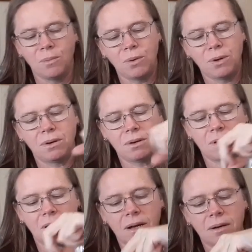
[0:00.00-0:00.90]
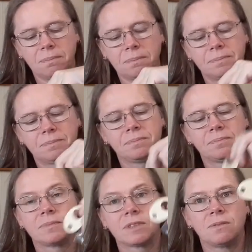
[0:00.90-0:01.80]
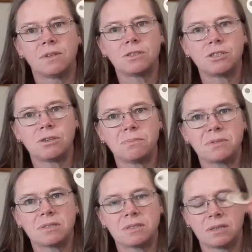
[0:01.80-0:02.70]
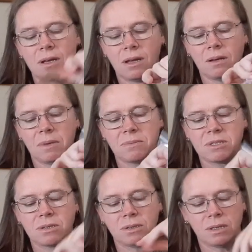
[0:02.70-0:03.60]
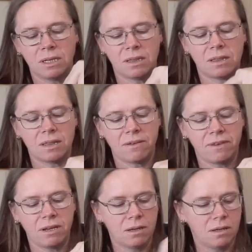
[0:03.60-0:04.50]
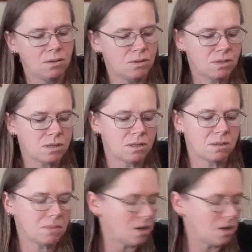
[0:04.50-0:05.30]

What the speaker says: wooden floss drops. I am absolutely loving using them.